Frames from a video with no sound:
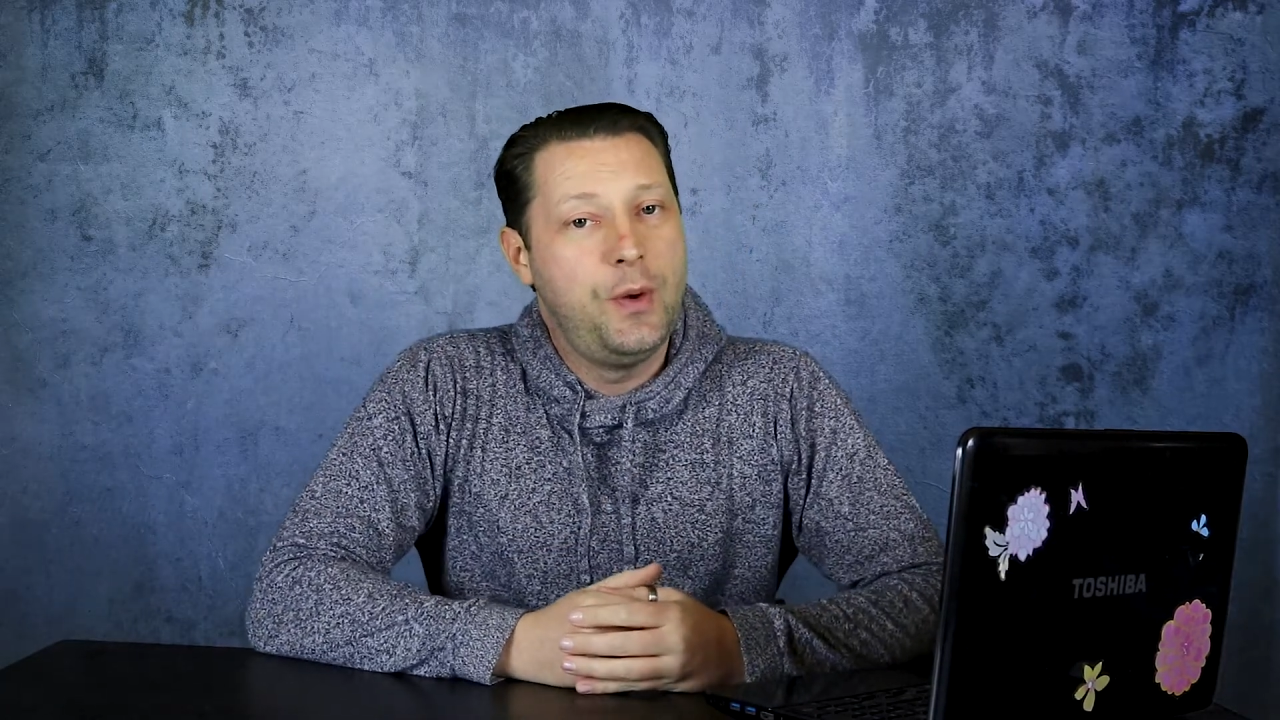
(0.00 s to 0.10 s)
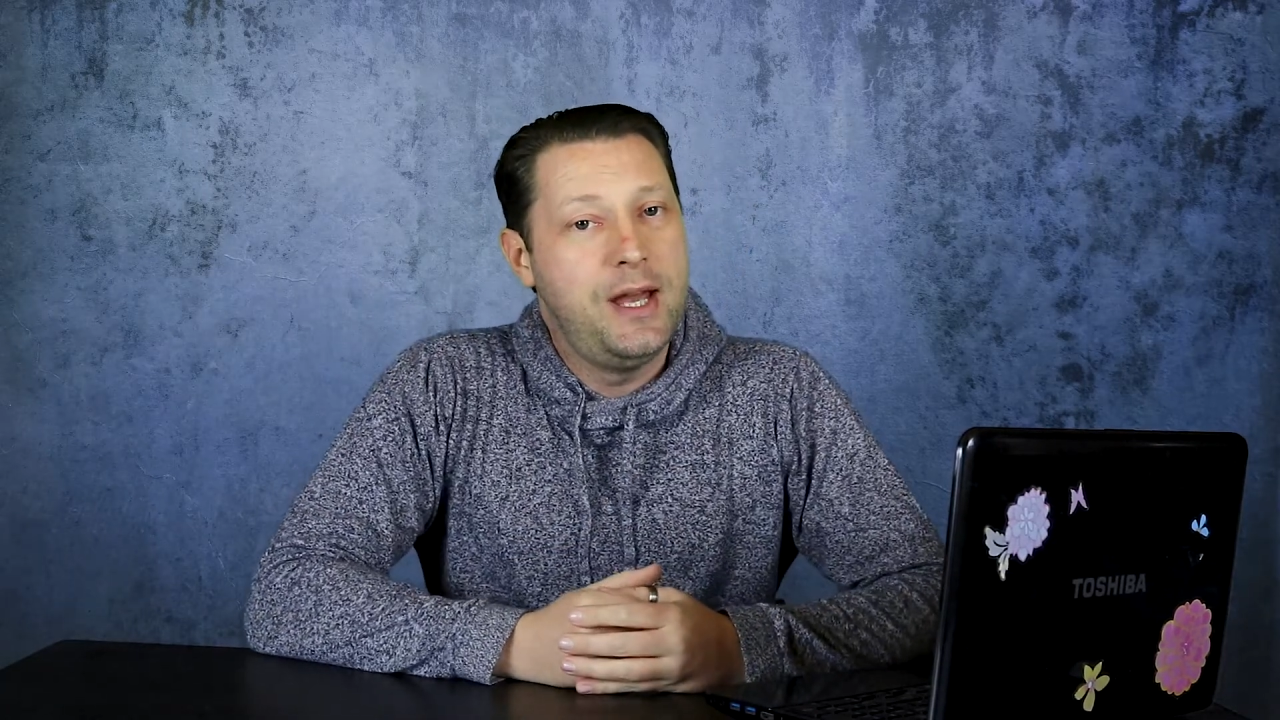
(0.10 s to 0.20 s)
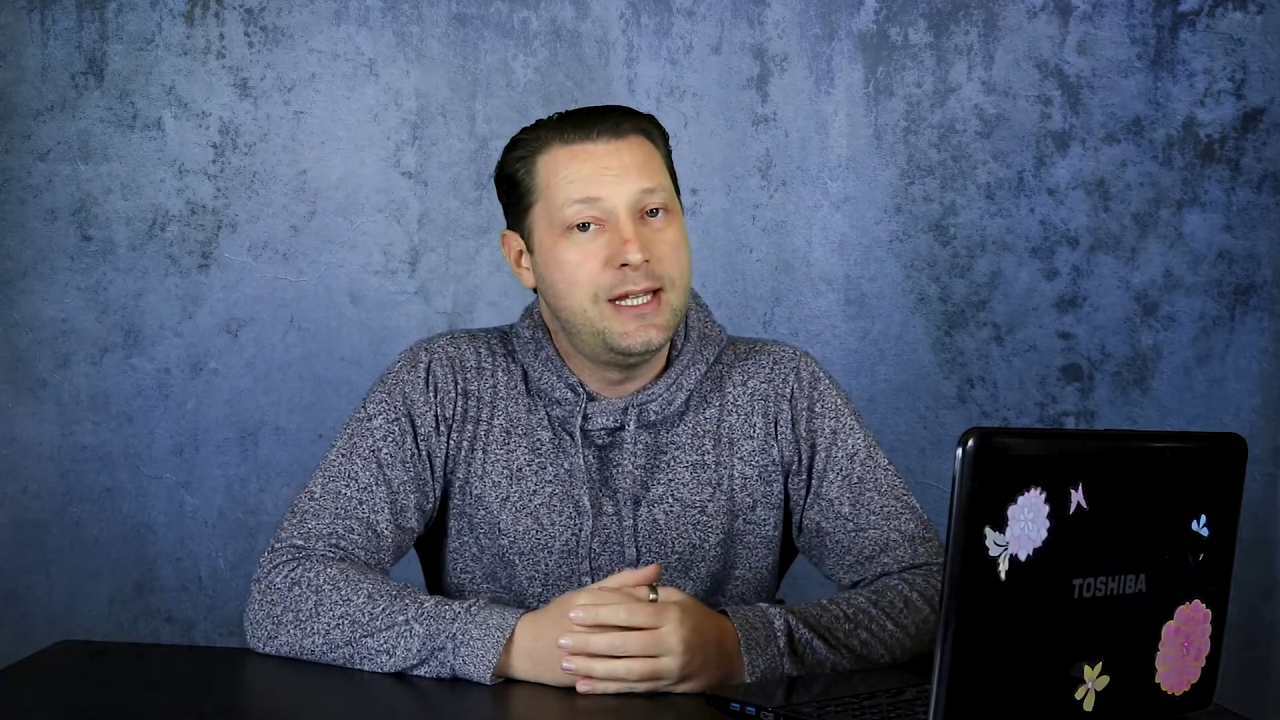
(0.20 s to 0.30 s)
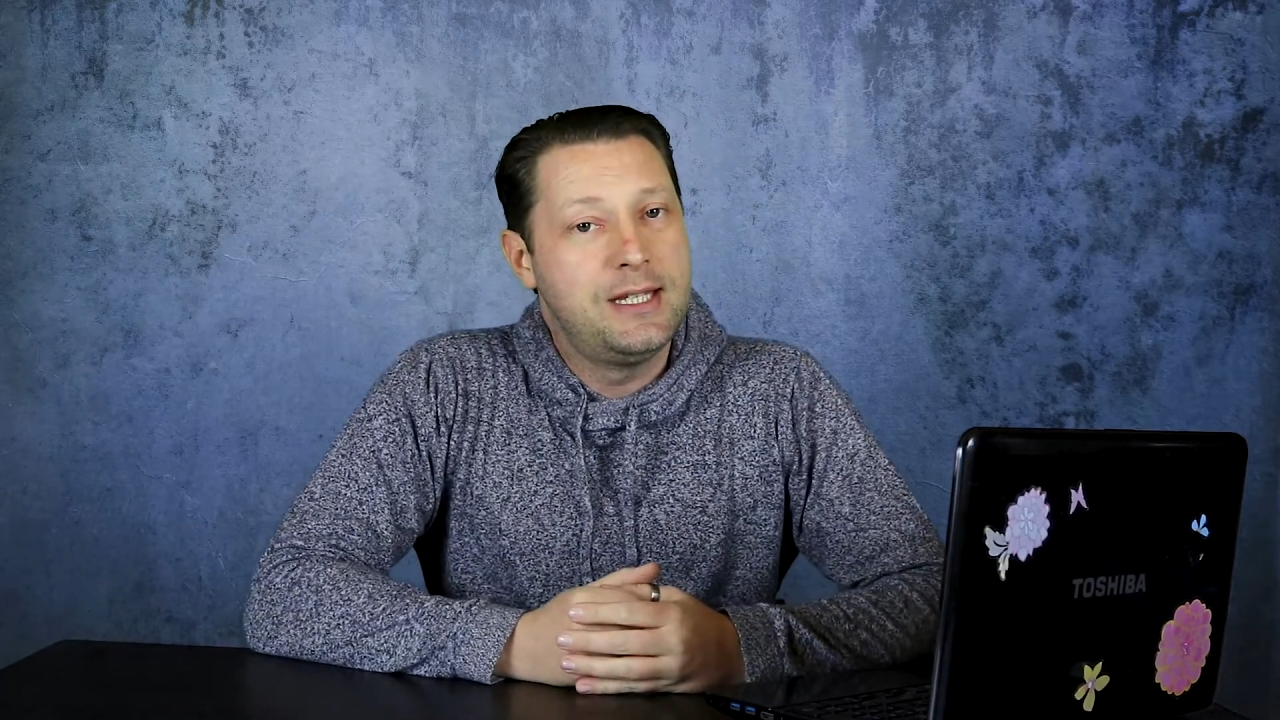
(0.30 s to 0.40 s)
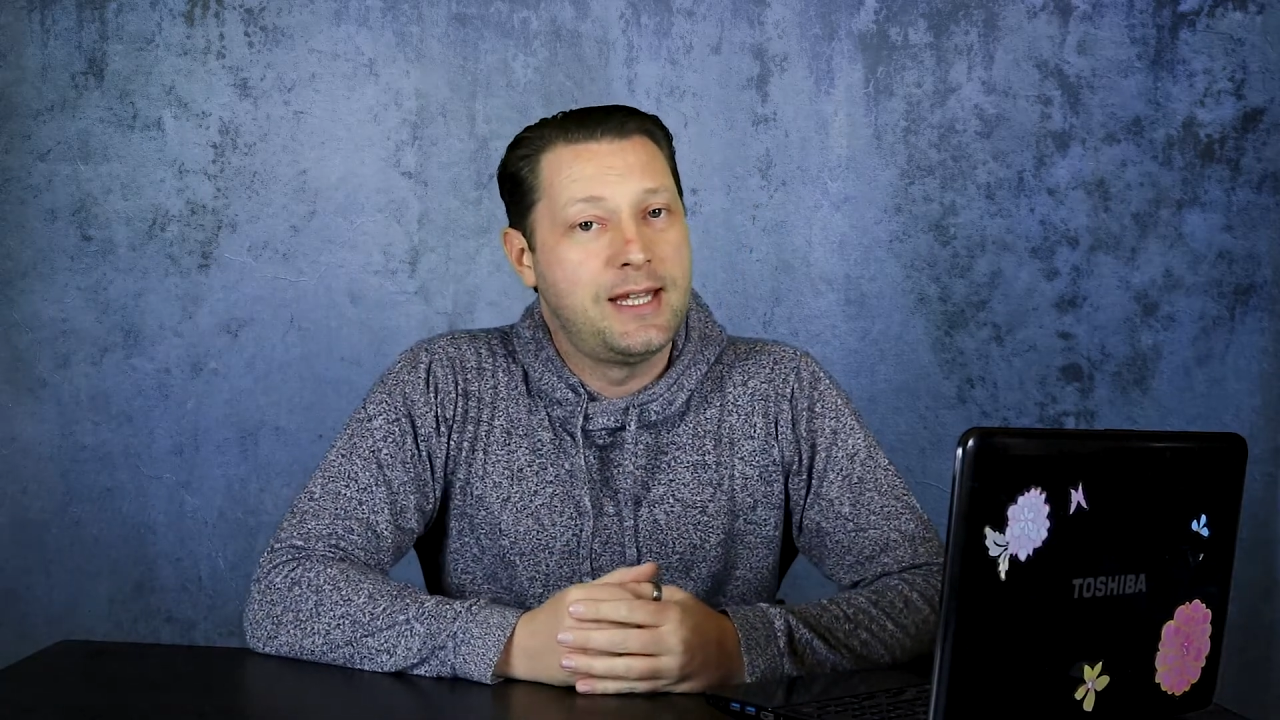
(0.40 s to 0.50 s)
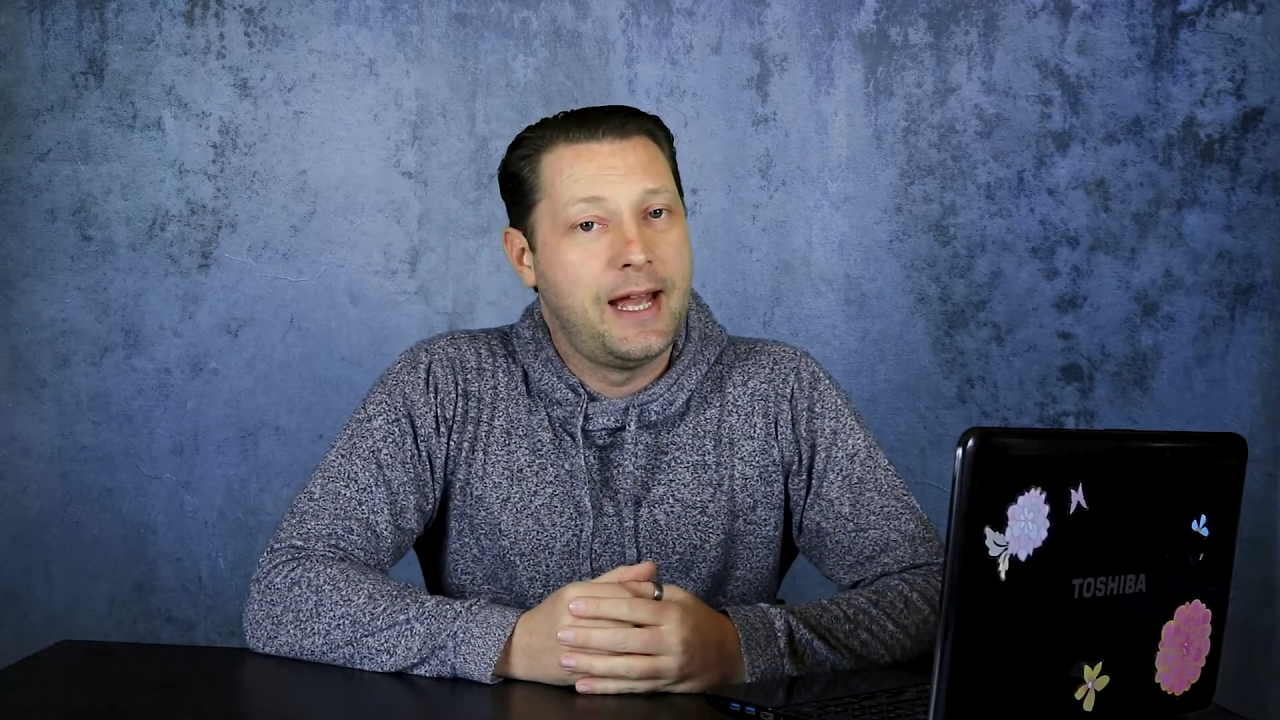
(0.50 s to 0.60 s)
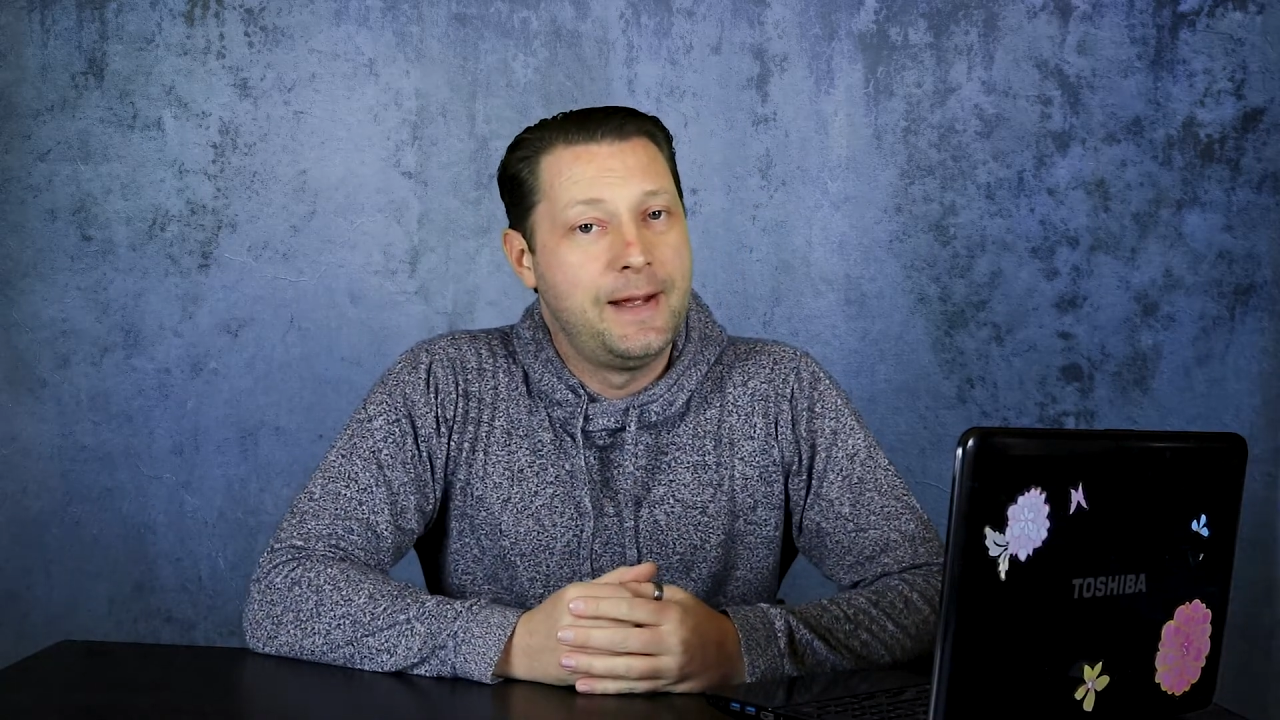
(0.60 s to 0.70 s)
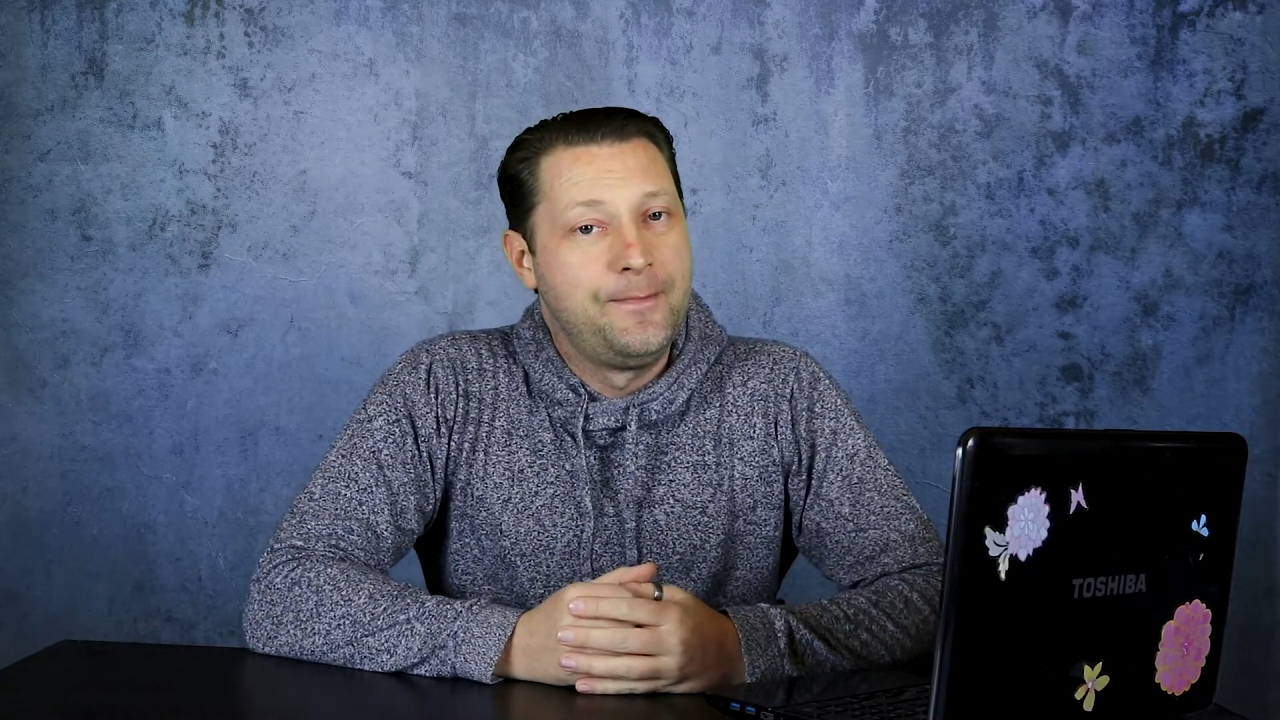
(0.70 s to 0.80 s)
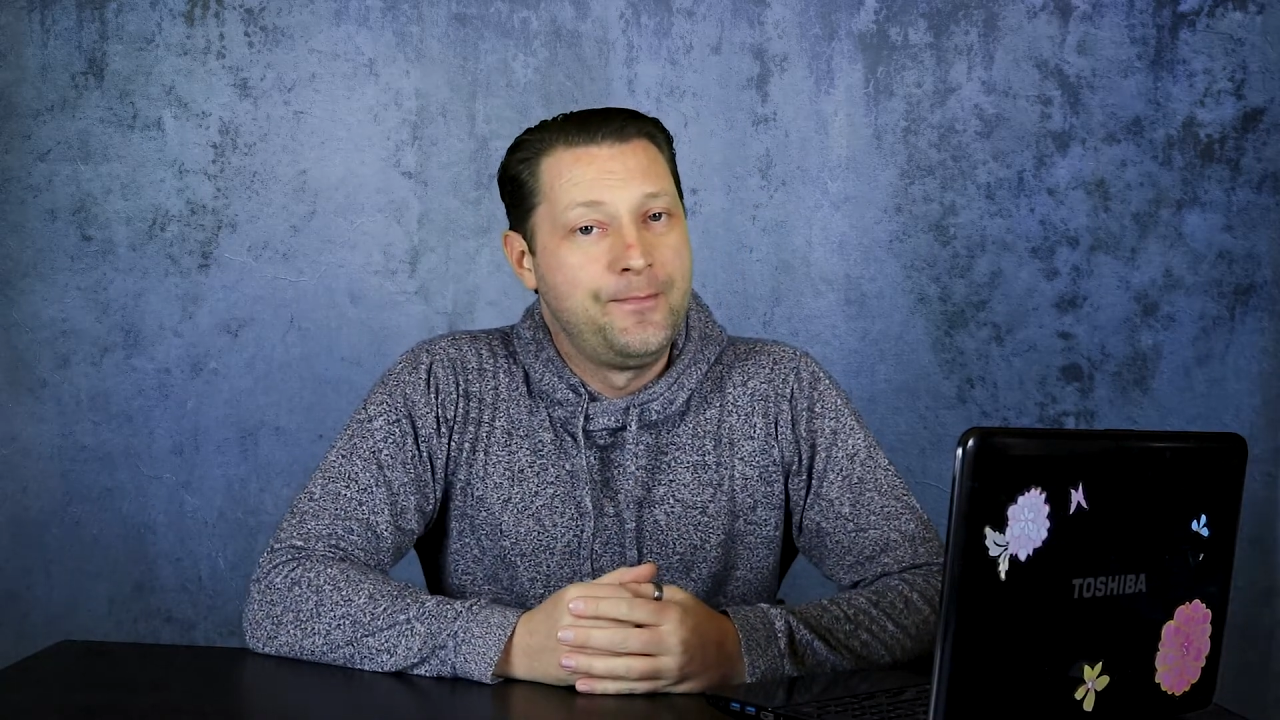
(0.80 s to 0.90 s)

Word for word: here today.